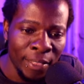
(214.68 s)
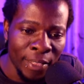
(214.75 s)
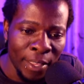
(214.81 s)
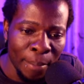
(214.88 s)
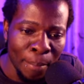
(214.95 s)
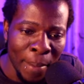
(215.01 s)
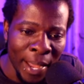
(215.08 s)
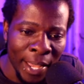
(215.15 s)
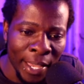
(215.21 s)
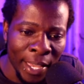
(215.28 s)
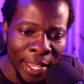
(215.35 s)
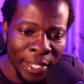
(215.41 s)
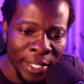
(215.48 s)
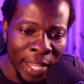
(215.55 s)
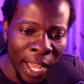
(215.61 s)
the
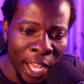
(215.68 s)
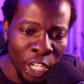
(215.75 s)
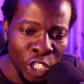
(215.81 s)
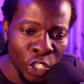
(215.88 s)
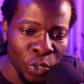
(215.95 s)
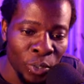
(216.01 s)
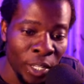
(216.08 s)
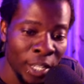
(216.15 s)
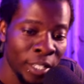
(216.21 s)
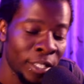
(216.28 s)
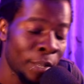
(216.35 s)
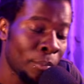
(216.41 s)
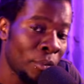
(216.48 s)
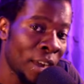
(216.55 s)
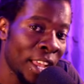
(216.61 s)
market action, that is the
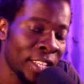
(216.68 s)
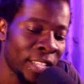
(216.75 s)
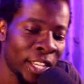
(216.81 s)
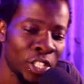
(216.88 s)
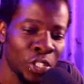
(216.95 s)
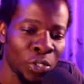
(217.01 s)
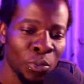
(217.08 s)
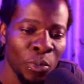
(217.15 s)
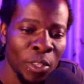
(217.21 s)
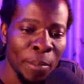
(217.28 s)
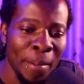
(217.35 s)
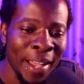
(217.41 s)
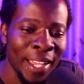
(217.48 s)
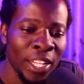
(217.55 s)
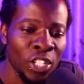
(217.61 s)
price action, what the
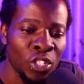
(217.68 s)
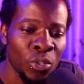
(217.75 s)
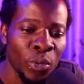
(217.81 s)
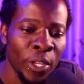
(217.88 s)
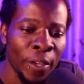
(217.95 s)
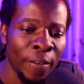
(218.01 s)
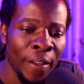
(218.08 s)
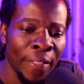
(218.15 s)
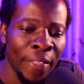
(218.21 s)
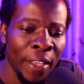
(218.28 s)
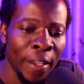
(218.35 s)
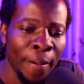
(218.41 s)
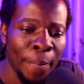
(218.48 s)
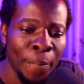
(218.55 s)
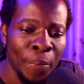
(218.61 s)
market is doing right
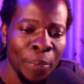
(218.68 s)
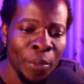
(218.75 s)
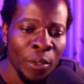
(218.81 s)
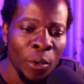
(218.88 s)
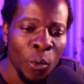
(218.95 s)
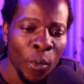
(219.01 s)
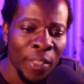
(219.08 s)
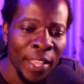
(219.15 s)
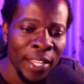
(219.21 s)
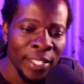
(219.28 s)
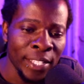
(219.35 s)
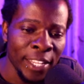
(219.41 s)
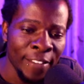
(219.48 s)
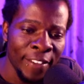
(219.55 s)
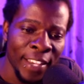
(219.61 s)
there, whether
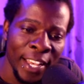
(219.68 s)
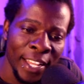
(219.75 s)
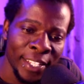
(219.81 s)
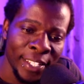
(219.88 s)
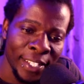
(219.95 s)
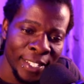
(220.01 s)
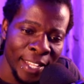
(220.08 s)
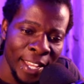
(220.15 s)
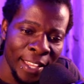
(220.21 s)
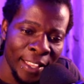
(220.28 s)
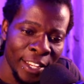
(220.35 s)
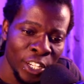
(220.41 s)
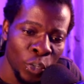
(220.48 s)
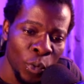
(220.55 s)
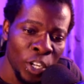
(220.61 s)
it's giving us a sign
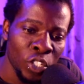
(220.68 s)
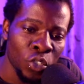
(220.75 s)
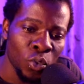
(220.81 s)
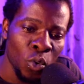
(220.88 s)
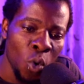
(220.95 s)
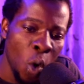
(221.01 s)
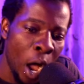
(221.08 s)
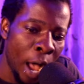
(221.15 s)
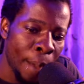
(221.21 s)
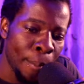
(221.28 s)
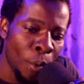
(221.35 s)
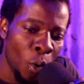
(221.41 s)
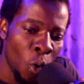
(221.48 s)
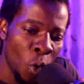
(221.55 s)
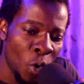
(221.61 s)
that it wants to go up
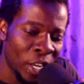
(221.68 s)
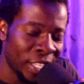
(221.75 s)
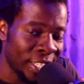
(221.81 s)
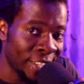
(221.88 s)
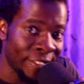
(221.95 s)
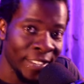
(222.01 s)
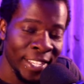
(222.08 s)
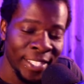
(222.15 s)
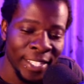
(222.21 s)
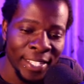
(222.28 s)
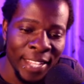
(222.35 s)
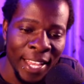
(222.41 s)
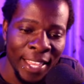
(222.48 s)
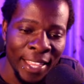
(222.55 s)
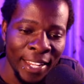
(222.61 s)
or it's giving us a
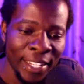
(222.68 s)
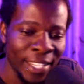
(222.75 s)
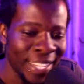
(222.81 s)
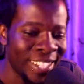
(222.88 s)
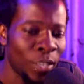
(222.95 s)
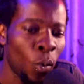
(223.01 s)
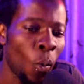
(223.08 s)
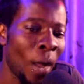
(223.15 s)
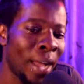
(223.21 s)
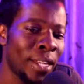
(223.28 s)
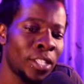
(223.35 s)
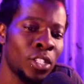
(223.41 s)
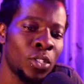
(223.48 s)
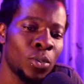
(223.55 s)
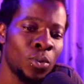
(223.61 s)
sign that it
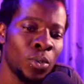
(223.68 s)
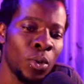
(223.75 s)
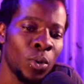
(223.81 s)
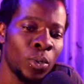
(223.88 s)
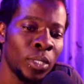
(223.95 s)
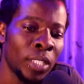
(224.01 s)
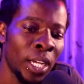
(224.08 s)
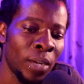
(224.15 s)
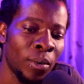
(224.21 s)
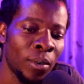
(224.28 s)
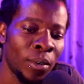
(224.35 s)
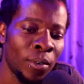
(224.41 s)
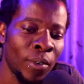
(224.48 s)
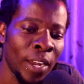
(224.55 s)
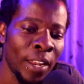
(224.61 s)
wants to go down,
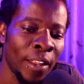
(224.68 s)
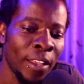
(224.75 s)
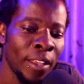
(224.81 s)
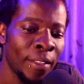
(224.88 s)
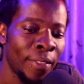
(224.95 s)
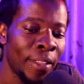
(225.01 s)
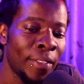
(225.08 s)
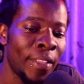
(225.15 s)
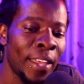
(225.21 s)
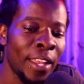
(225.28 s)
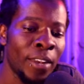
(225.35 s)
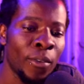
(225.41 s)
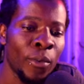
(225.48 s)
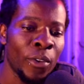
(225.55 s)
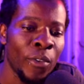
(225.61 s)
right?
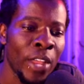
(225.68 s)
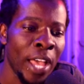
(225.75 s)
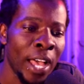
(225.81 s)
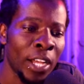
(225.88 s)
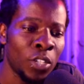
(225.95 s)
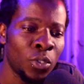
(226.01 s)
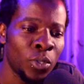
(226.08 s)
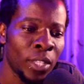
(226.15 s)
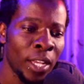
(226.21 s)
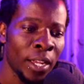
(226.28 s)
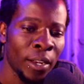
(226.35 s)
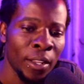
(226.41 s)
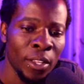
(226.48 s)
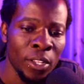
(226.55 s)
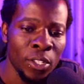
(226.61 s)
Then we react to that.
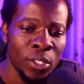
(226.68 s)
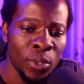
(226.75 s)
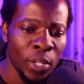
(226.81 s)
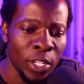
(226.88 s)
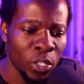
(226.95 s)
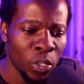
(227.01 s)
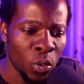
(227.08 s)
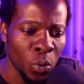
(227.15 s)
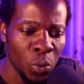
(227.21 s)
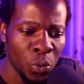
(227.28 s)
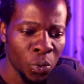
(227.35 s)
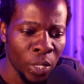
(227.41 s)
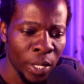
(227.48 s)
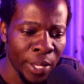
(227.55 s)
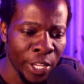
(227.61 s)
So let's go to
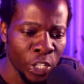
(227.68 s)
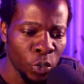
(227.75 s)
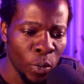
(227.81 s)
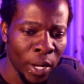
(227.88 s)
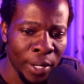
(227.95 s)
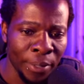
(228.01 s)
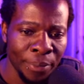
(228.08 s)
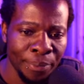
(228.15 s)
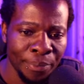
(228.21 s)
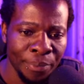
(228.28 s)
the H1